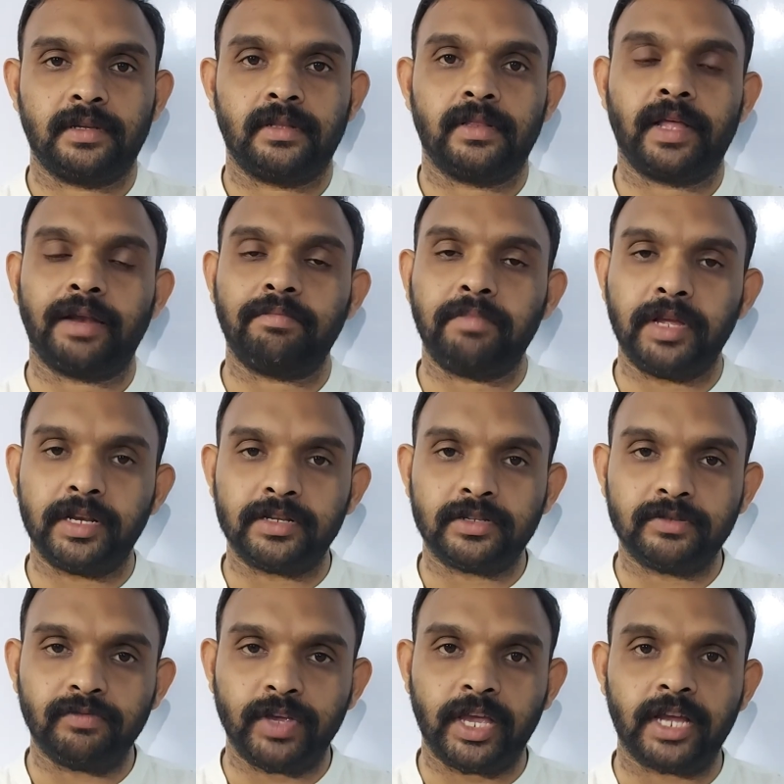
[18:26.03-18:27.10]
That
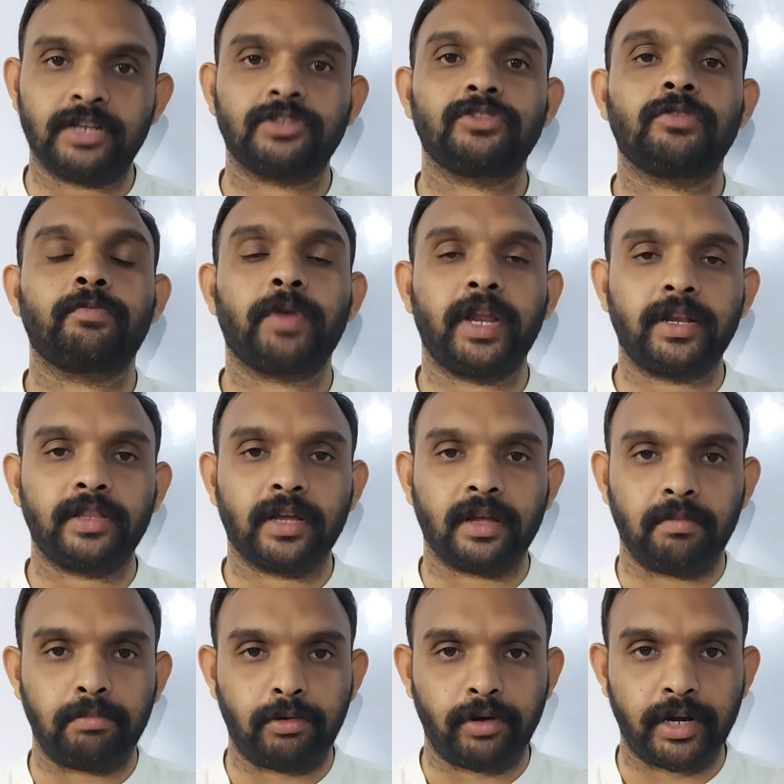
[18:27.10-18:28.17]
means we can separate the
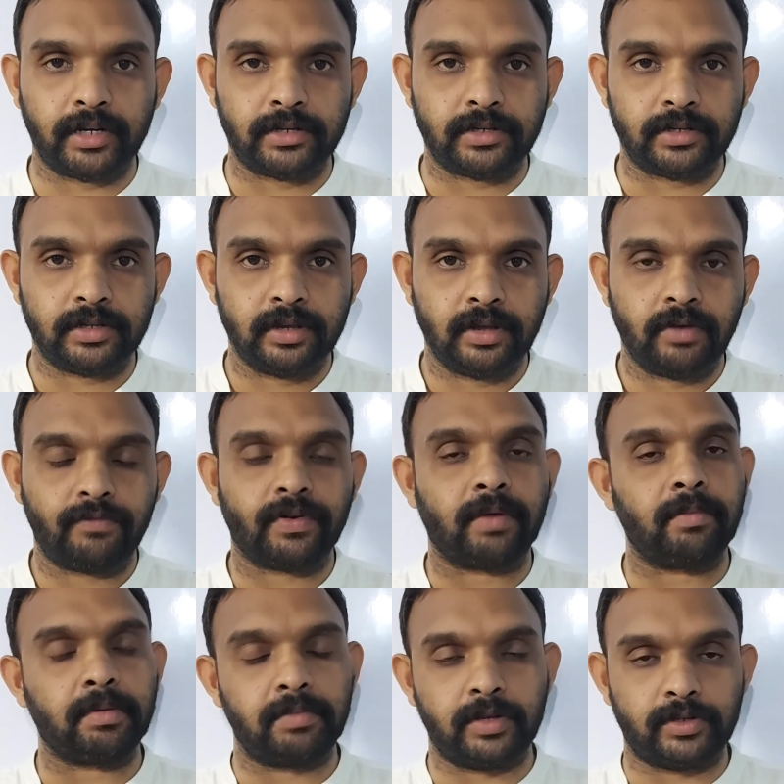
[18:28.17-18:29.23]
components
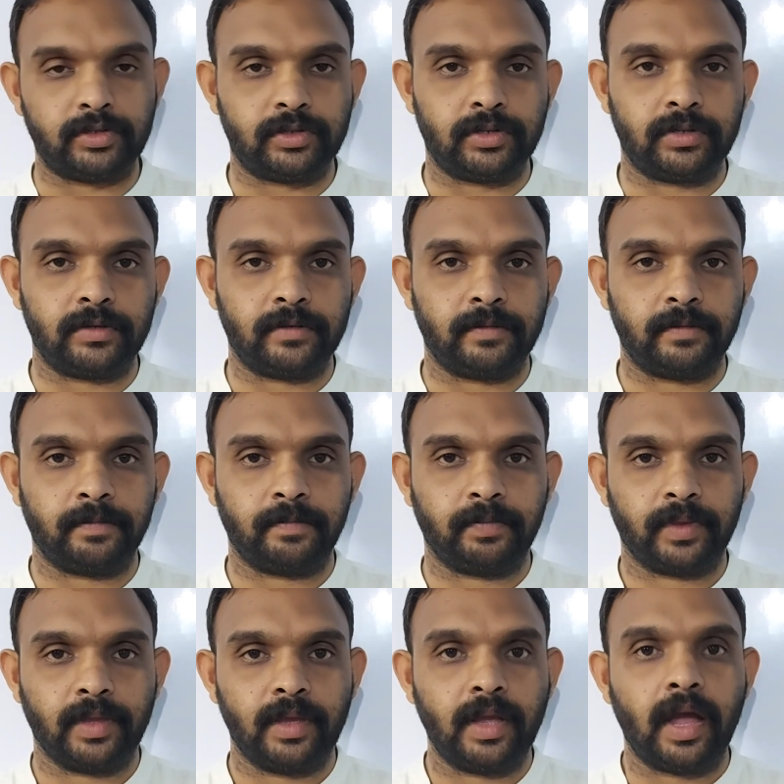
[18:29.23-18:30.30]
from a mixture.
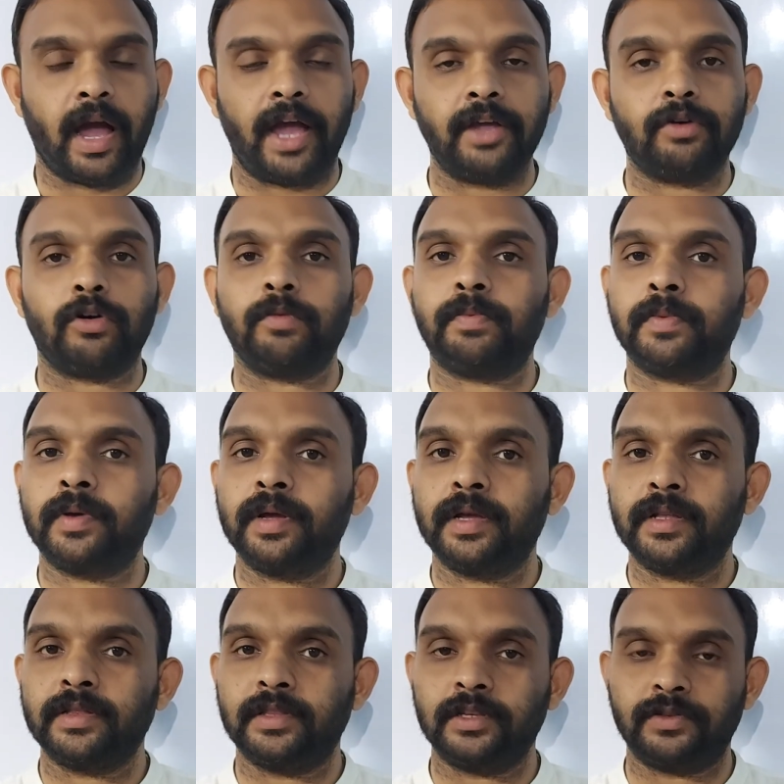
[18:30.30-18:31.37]
I hope
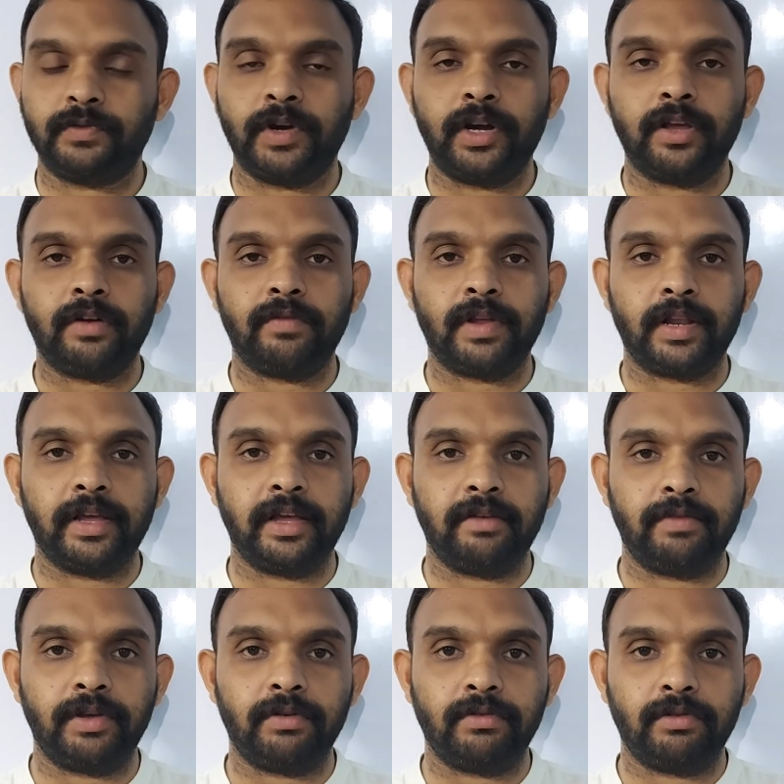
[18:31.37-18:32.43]
this video will
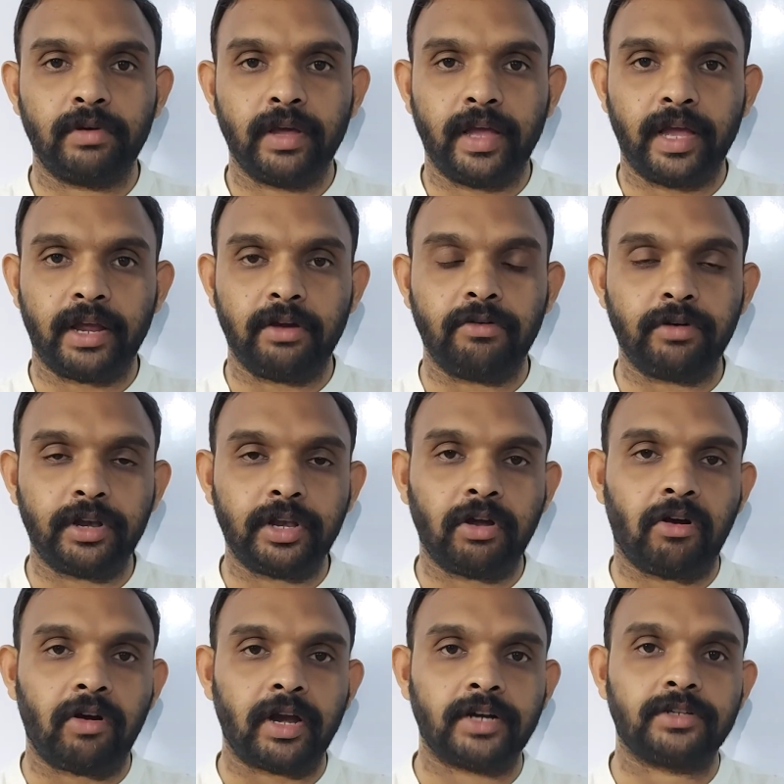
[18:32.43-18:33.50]
give you a good
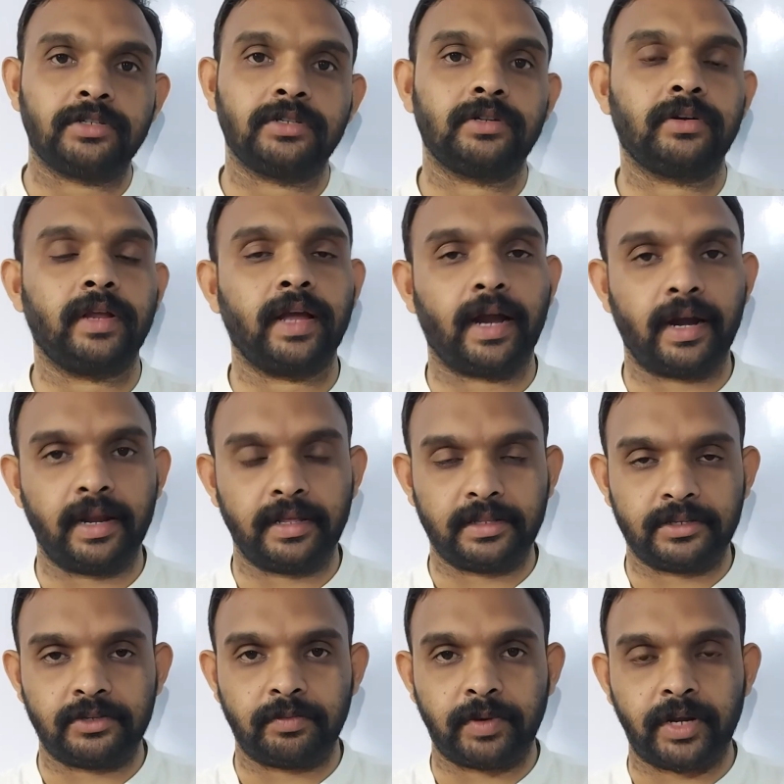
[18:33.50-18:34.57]
knowledge regarding
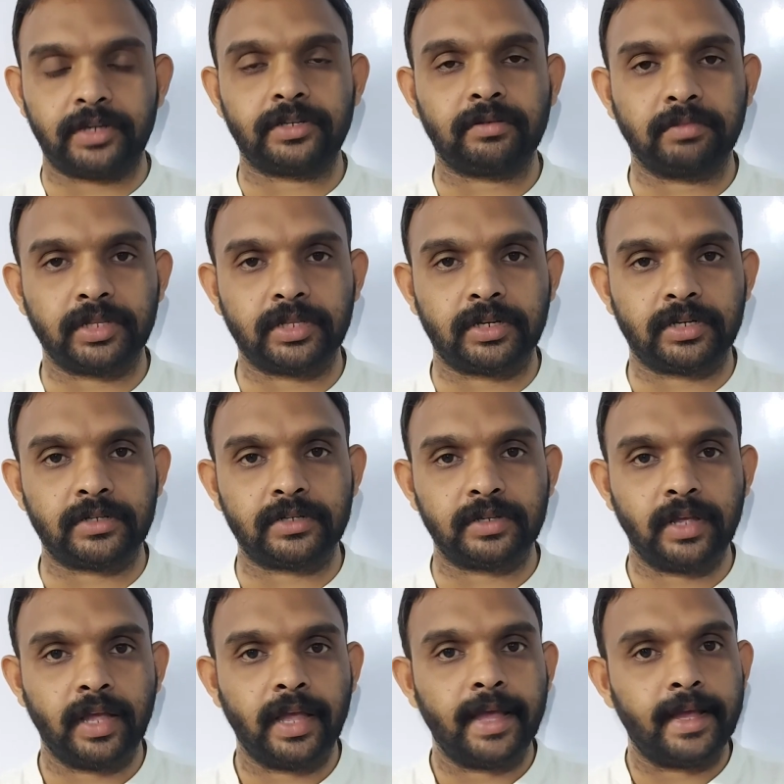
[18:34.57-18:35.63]
the separation
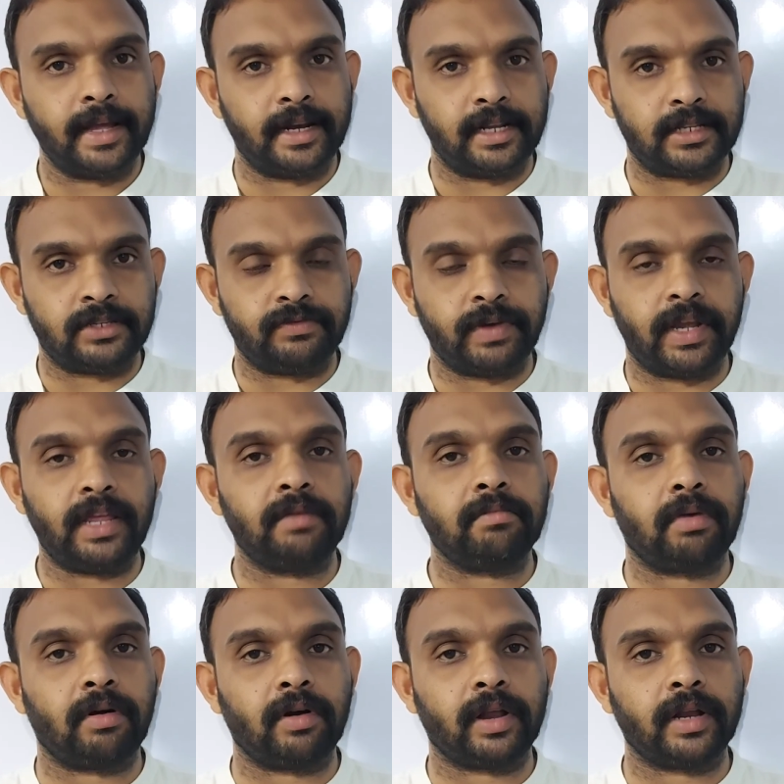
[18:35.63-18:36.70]
methods. It is very
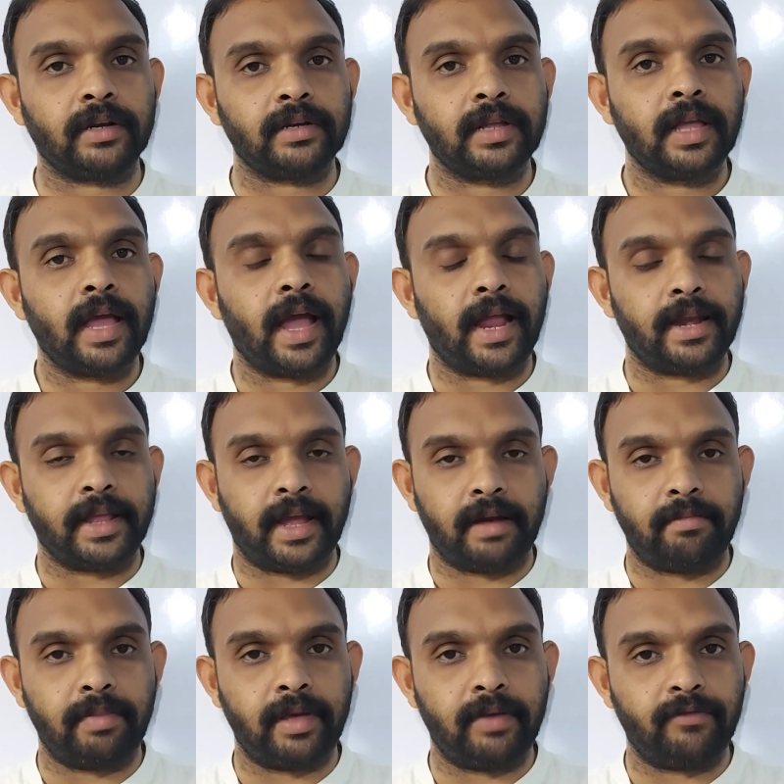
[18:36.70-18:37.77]
important and
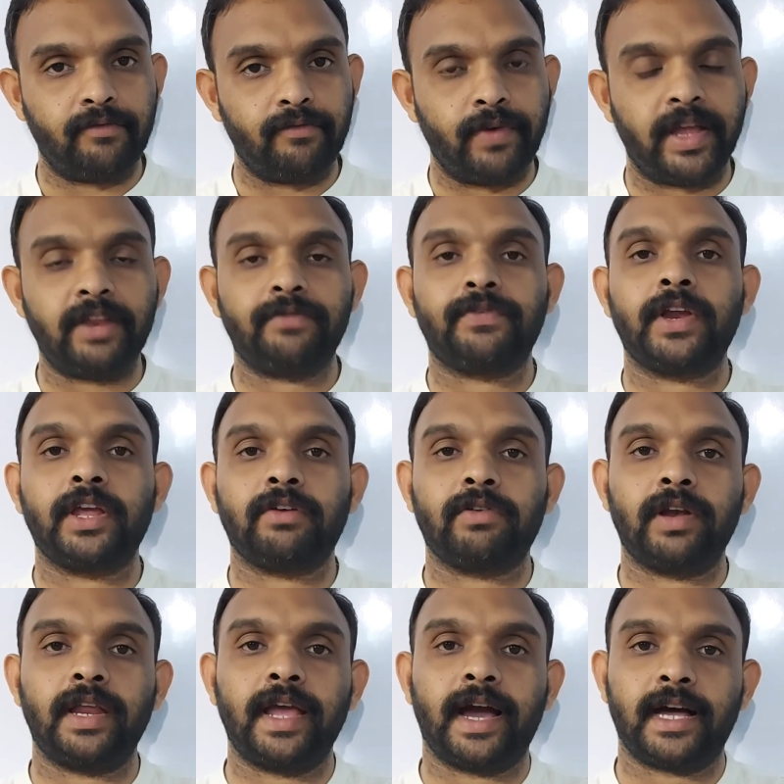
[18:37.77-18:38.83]
can be very
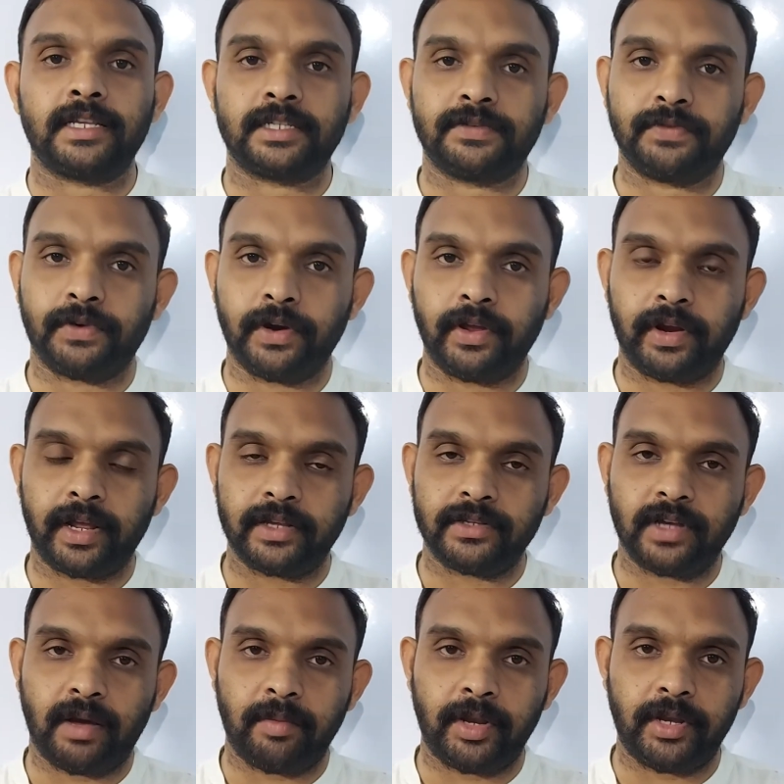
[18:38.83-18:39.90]
frequently asked for your
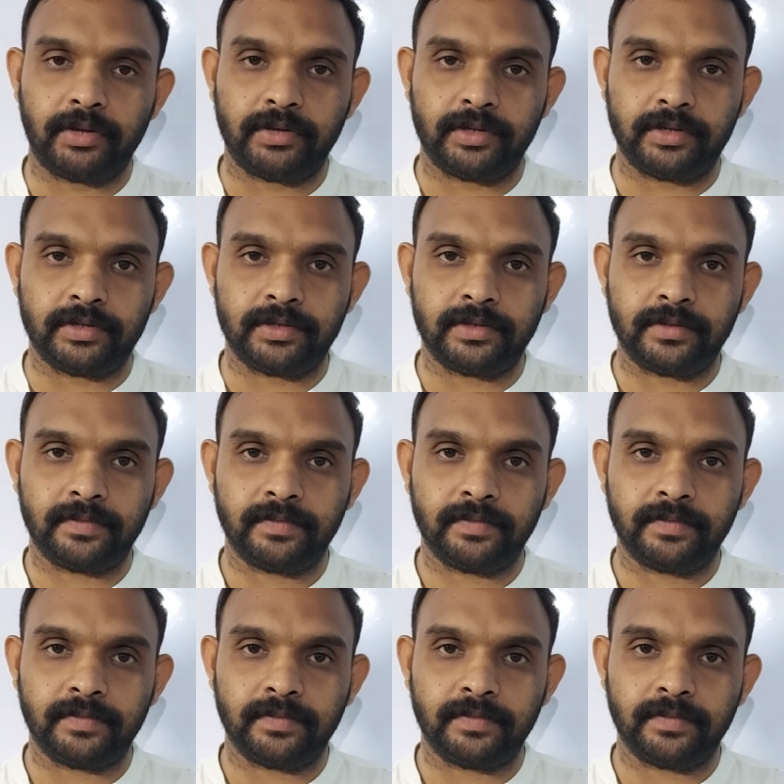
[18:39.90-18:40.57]
examinations.